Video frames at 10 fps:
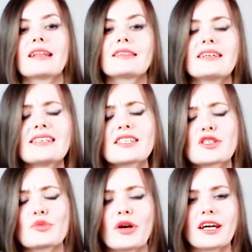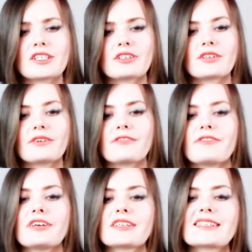this sweater
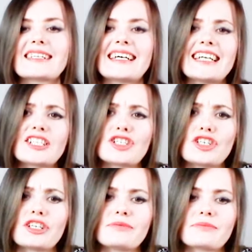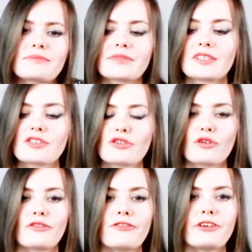feels itchy. So
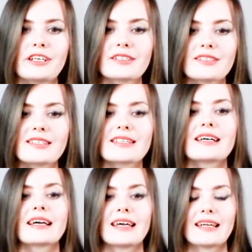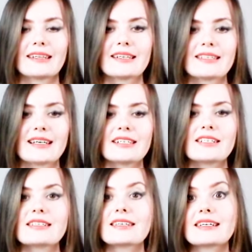feels in this
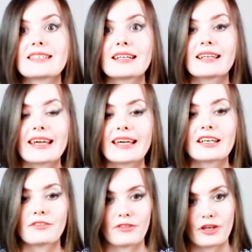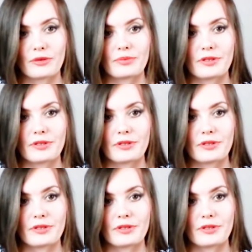sentence is a linking verb.